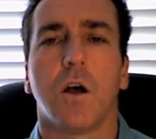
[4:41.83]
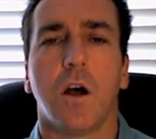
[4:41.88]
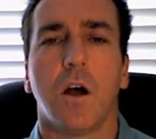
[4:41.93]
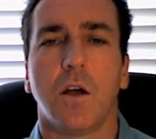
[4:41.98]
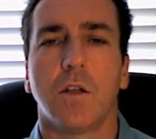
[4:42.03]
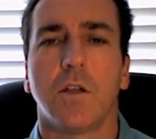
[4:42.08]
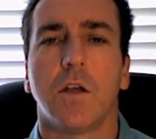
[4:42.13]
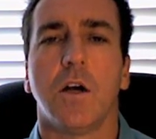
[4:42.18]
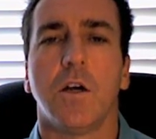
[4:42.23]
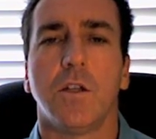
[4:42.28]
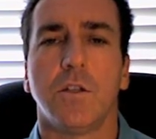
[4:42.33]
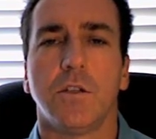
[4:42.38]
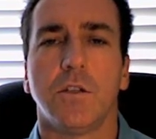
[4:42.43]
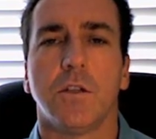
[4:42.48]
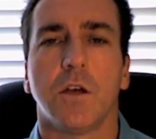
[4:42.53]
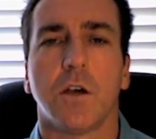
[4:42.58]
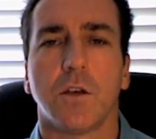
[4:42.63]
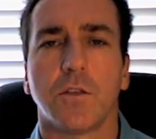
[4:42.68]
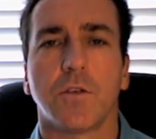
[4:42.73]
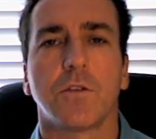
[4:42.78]
on
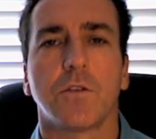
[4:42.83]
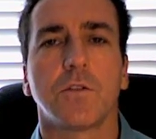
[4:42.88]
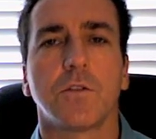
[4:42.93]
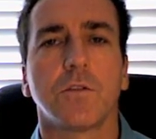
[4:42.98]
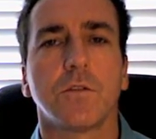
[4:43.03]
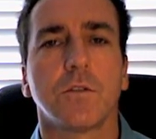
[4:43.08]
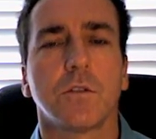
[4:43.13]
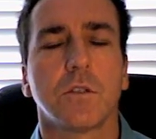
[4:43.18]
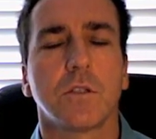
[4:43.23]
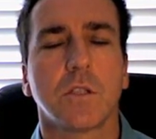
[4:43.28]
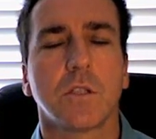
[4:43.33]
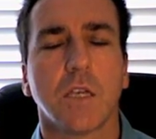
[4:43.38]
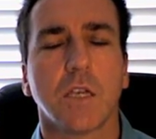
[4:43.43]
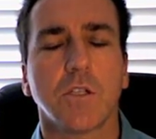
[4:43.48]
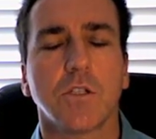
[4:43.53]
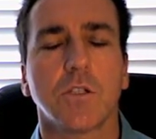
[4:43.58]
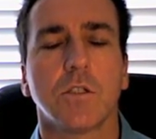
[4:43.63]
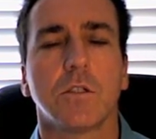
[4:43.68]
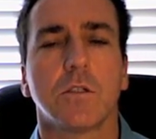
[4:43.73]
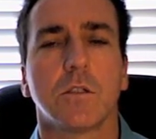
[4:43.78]
another
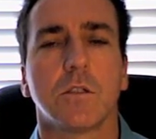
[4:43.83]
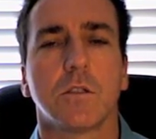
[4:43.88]
session.